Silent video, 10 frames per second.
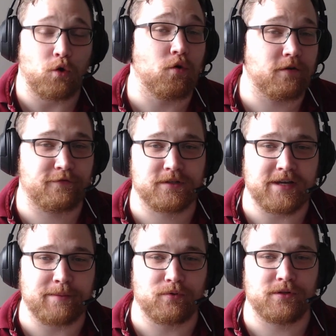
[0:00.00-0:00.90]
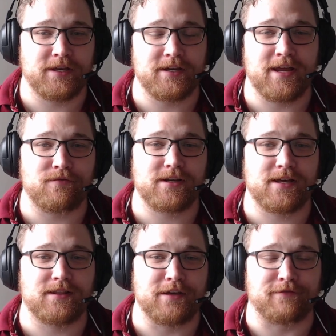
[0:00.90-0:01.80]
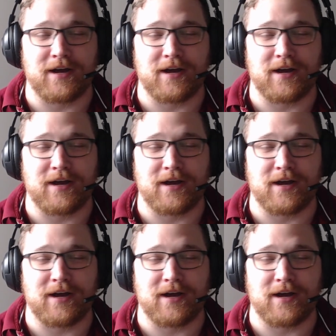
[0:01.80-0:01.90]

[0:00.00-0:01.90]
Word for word: Or for example, in everyday life,